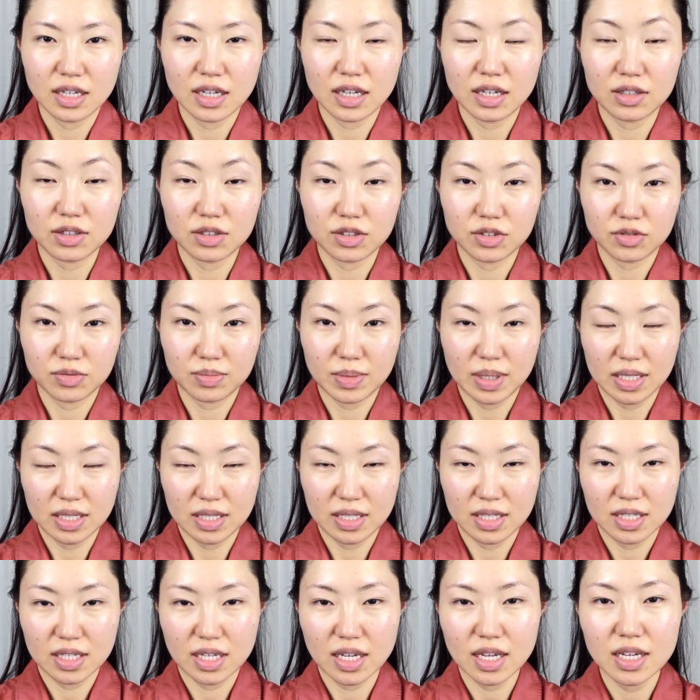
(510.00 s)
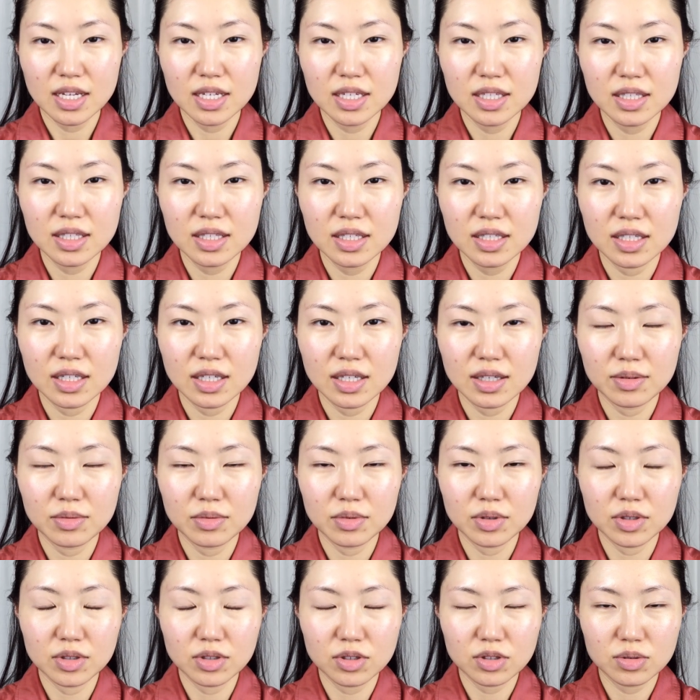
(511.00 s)
out of my skin.
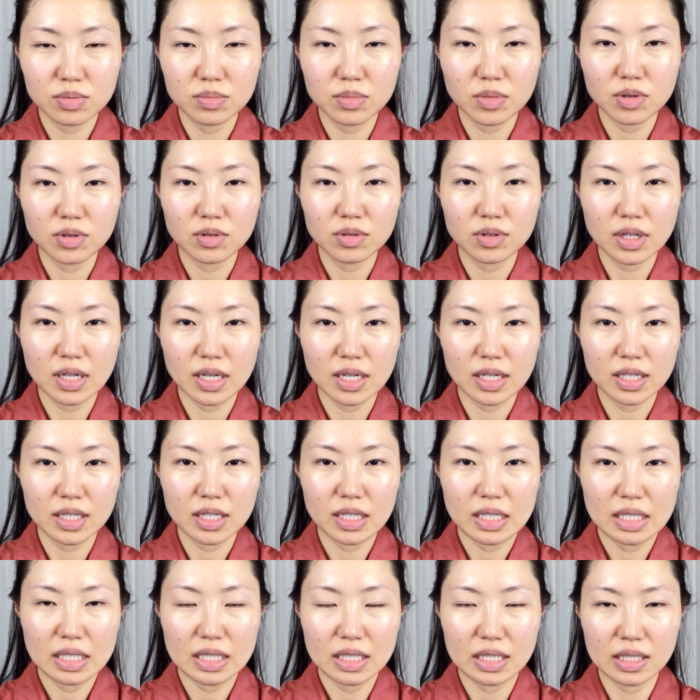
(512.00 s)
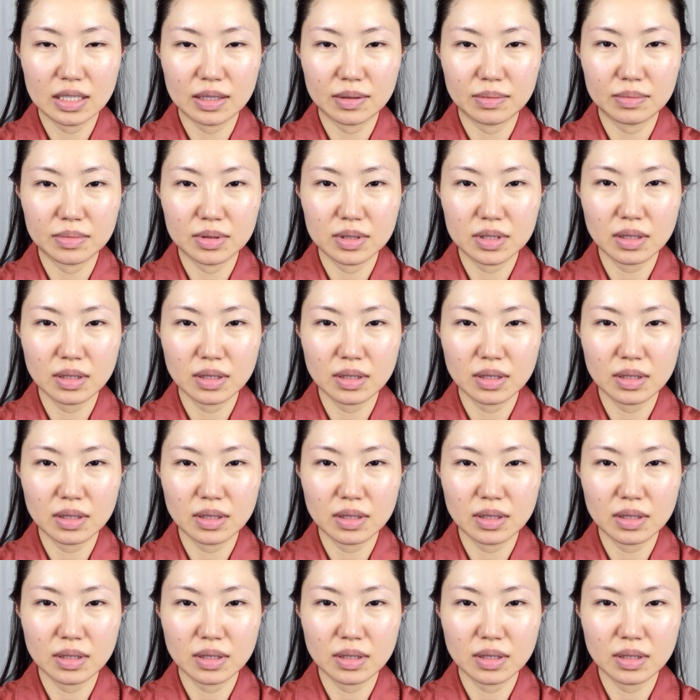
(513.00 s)
It was more like um,